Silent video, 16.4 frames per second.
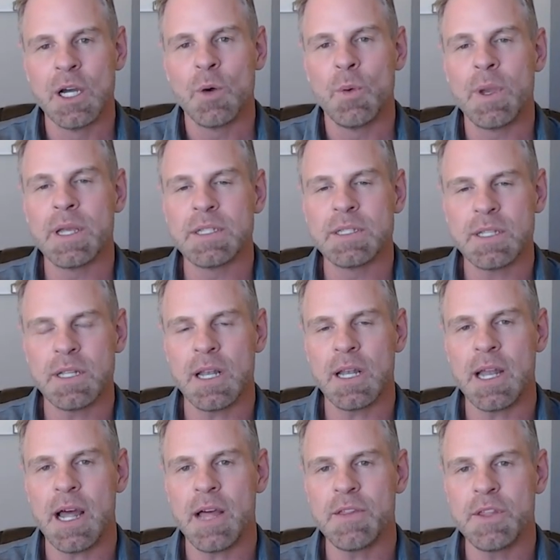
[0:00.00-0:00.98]
we can still
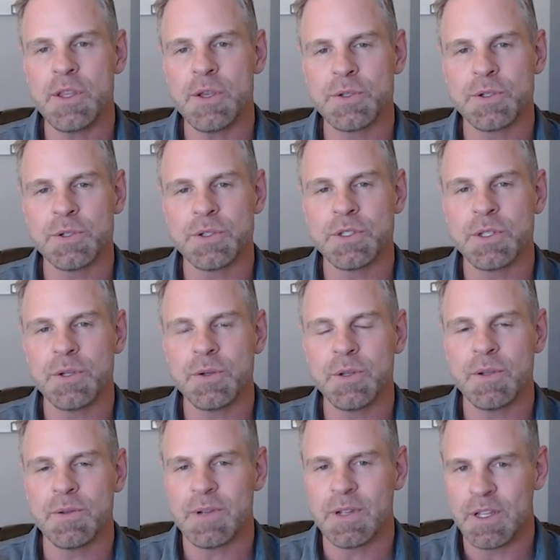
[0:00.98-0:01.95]
allow the users
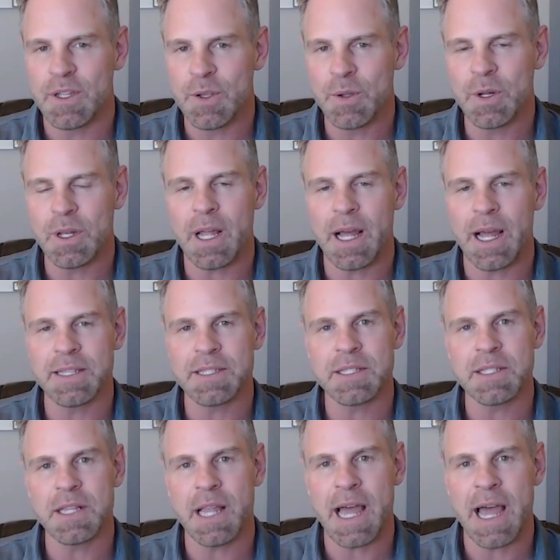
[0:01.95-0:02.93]
to utilize
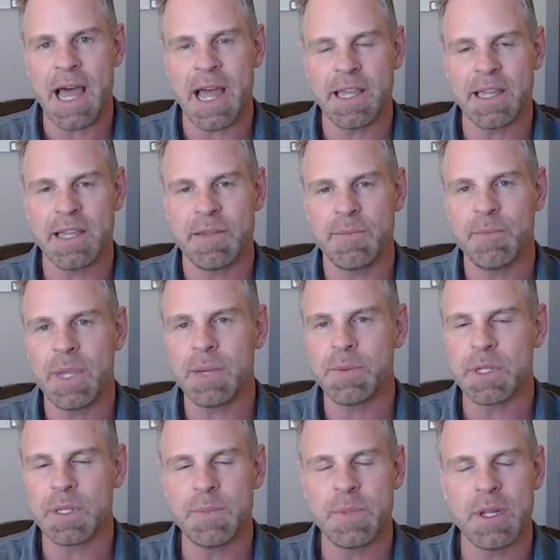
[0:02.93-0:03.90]
Slack, be
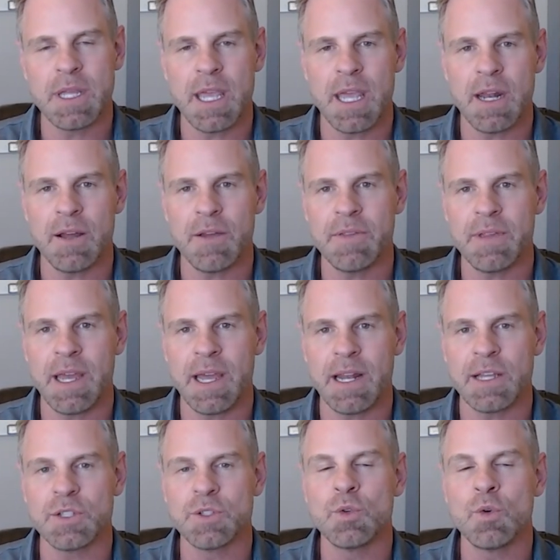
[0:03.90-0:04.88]
able to communicate on
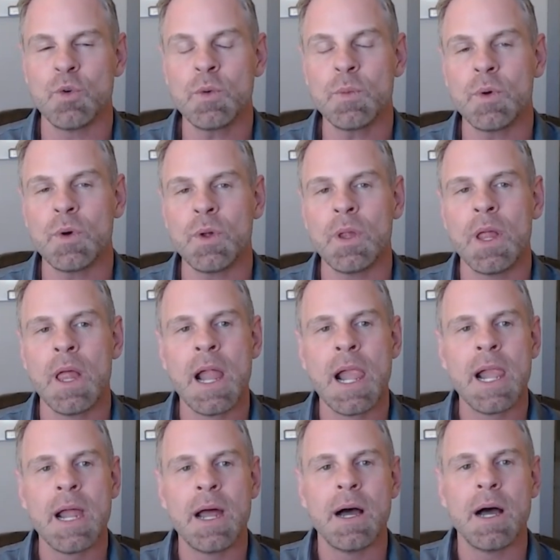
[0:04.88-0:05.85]
that as normal.
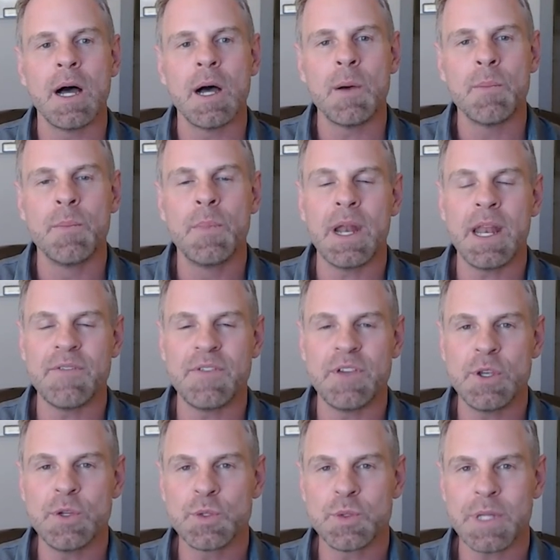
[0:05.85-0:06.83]
But if a
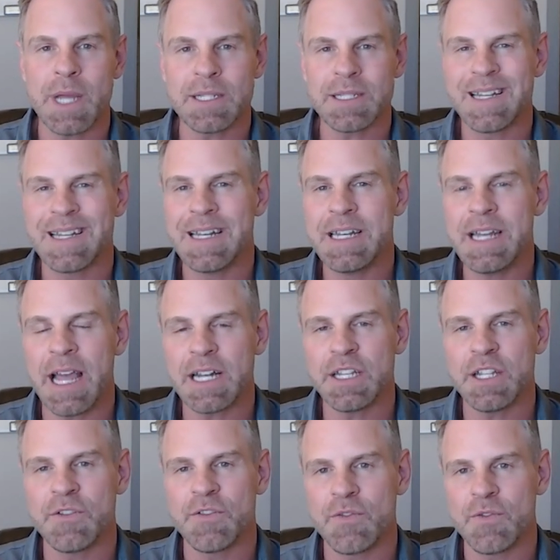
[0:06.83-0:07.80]
user is actually
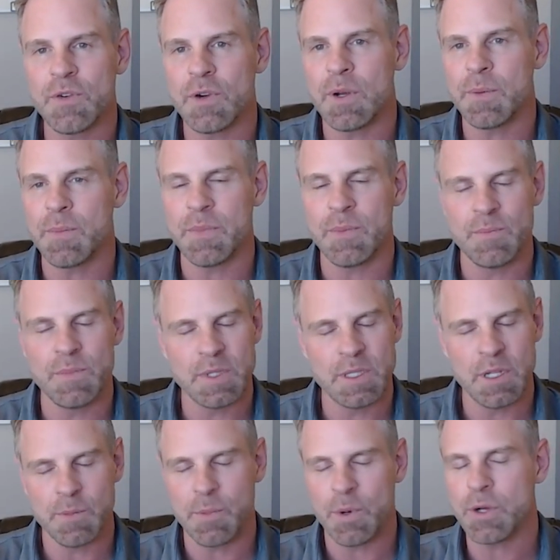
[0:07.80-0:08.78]
connecting from
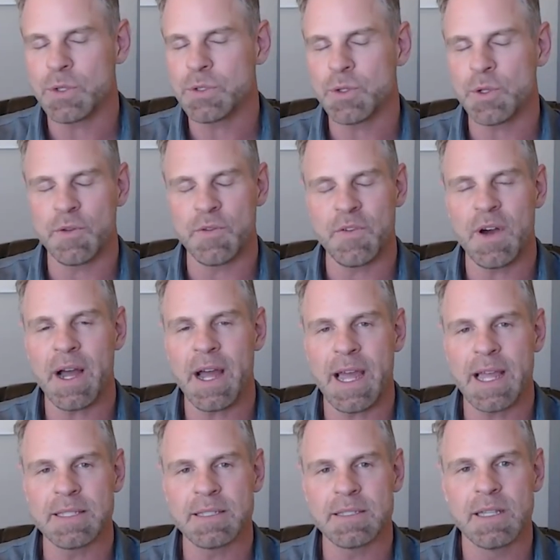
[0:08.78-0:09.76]
their personal
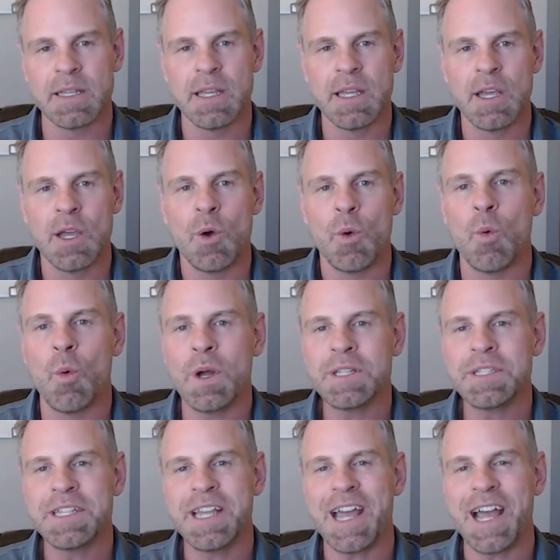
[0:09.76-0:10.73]
device,
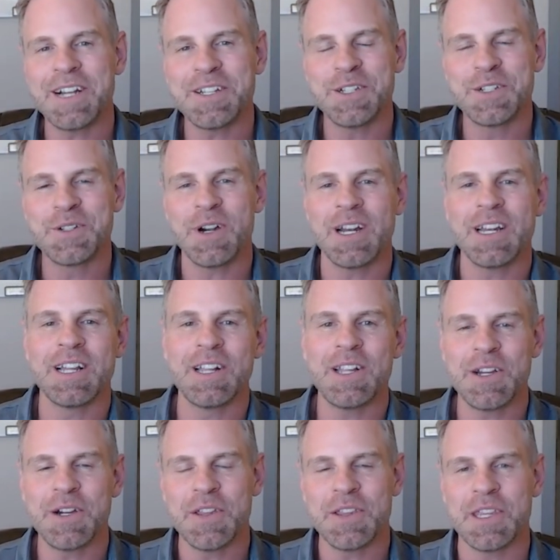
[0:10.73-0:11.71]
once they actually tried to
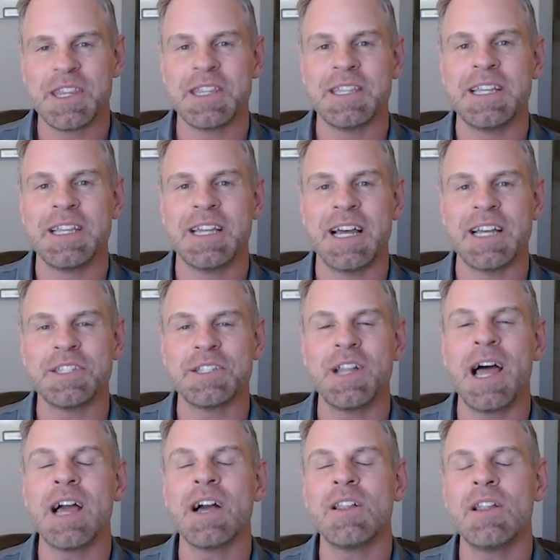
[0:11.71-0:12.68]
click on the
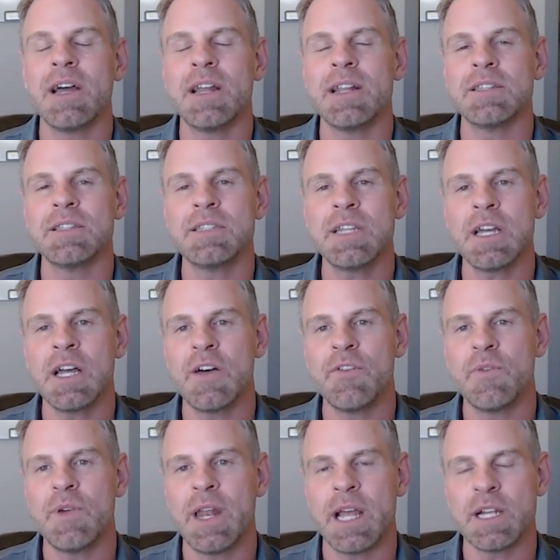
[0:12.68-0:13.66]
Slack client
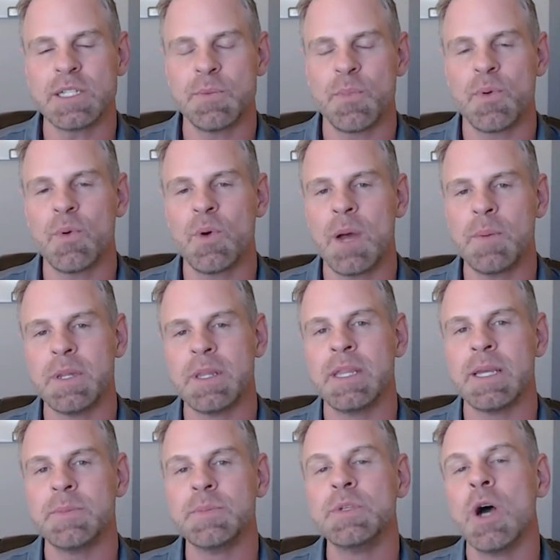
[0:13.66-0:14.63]
itself, it actually prompted
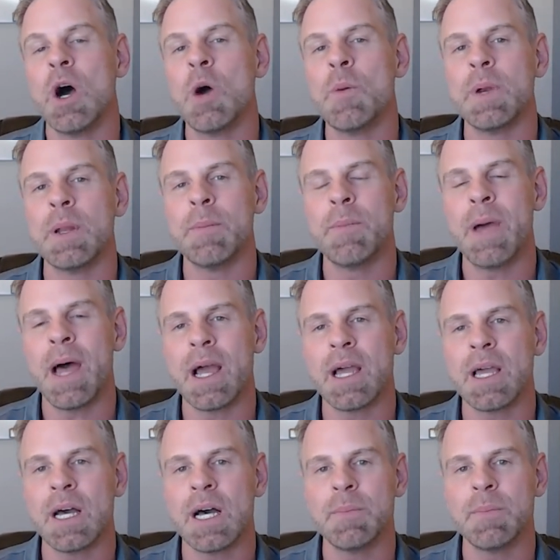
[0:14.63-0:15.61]
them to open it
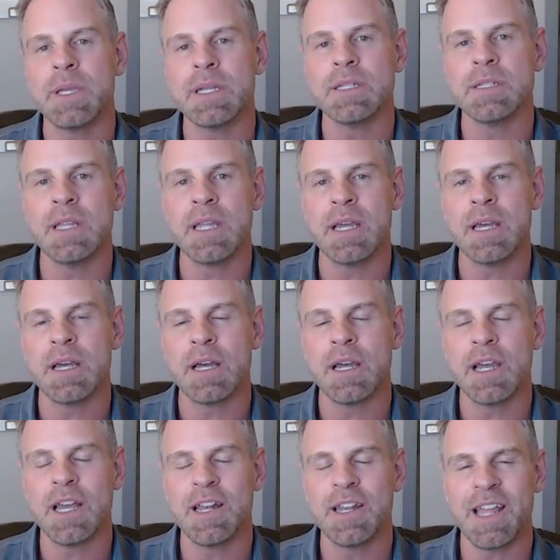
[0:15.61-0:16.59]
back up in
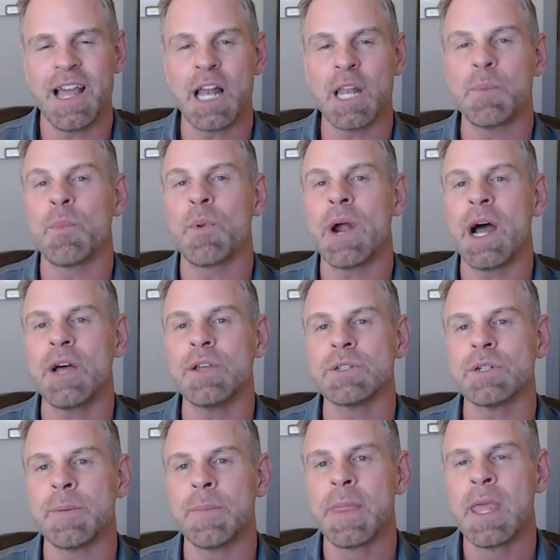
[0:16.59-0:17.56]
the Island
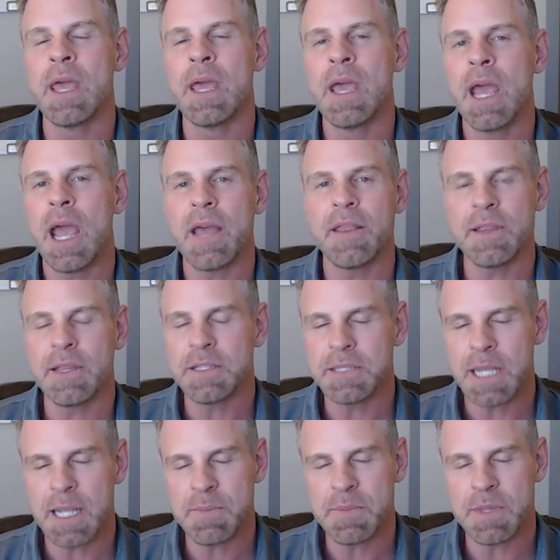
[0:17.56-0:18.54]
browser. And then the
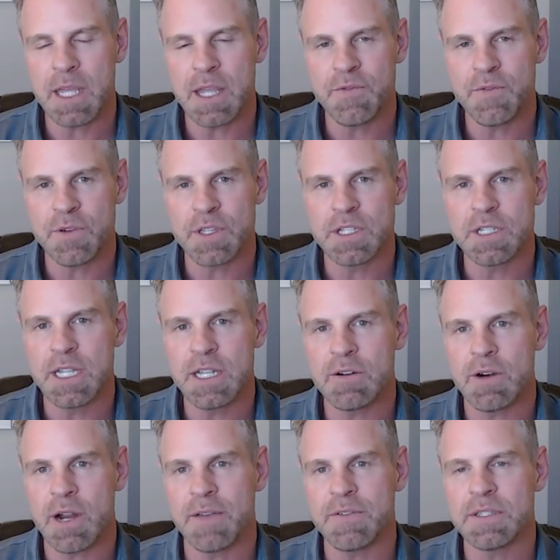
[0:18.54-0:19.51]
same thing for the G
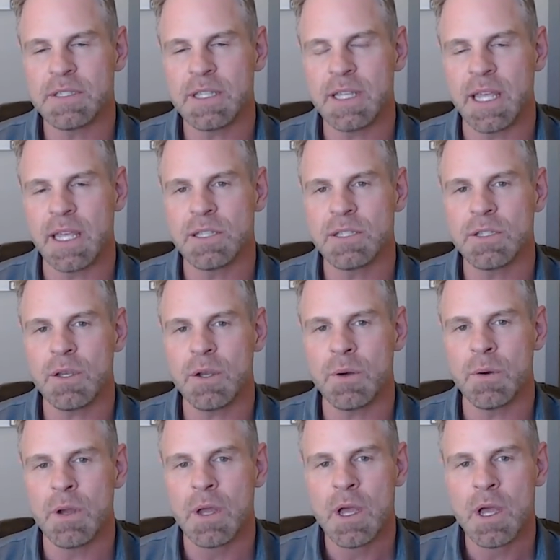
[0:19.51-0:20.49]
Drive sync.
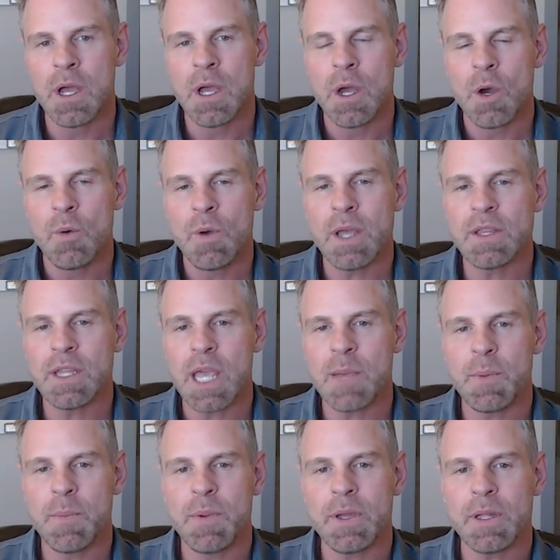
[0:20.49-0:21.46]
So we had the
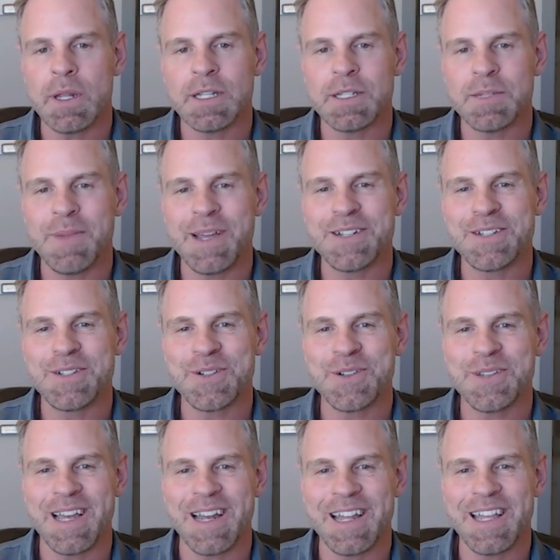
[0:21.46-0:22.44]
capability to make sure
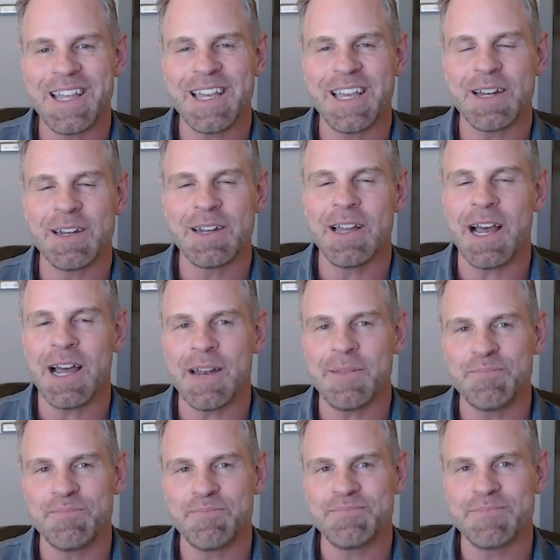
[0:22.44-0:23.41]
that, again,
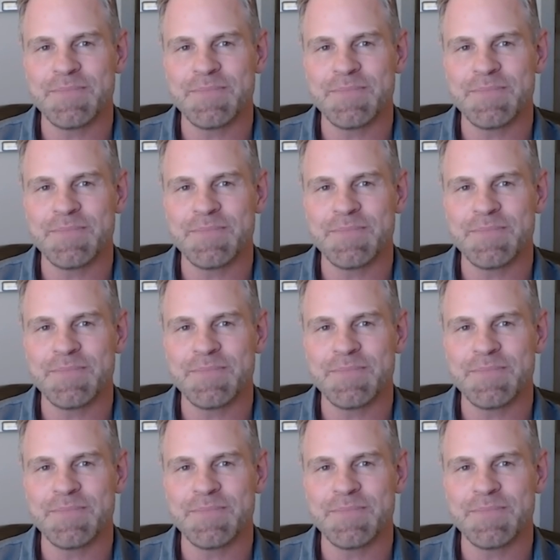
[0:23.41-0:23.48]
not